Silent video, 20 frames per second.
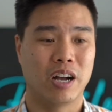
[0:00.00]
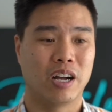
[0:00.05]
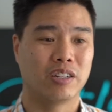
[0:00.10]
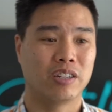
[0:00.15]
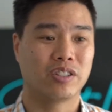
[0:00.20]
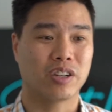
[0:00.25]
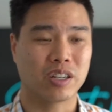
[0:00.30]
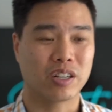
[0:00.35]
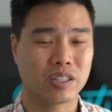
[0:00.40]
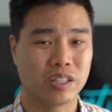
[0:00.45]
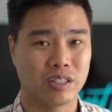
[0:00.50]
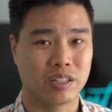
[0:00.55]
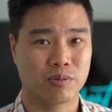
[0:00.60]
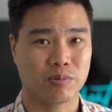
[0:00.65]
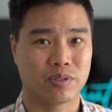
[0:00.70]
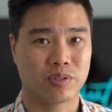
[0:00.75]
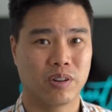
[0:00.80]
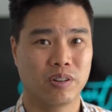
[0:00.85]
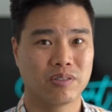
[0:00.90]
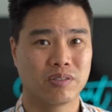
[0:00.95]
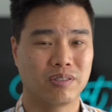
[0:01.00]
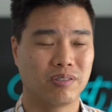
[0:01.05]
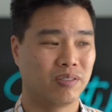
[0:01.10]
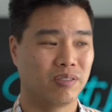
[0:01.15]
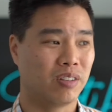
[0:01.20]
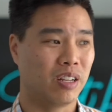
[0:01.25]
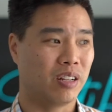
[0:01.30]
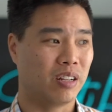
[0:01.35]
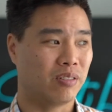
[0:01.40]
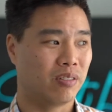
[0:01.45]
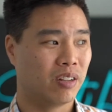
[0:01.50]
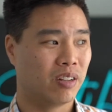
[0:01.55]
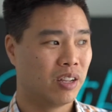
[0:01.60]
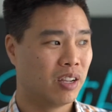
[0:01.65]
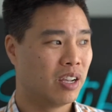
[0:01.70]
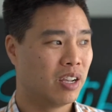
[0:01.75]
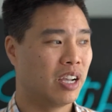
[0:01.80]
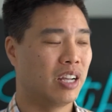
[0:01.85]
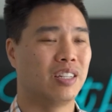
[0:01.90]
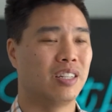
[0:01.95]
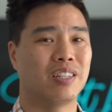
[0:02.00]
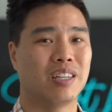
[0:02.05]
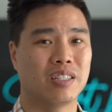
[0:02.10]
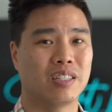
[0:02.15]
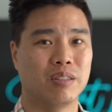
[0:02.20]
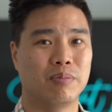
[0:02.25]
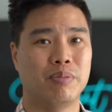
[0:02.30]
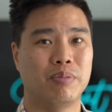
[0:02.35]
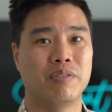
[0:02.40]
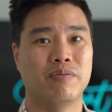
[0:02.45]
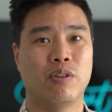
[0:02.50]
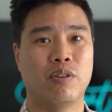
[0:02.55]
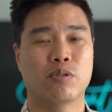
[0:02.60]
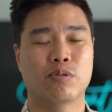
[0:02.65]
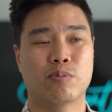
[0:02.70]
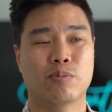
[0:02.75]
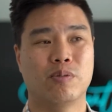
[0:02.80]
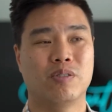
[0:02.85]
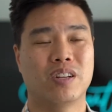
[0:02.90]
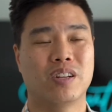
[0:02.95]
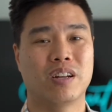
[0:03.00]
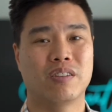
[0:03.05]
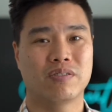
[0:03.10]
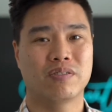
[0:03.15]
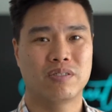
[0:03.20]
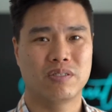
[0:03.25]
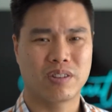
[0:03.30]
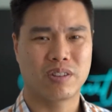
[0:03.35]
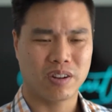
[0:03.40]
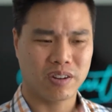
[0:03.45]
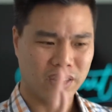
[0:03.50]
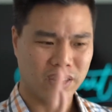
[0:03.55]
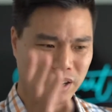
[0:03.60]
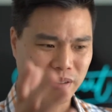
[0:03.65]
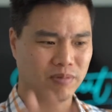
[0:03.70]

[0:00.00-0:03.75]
judged as a result, and essentially be vulnerable enough to go, yeah,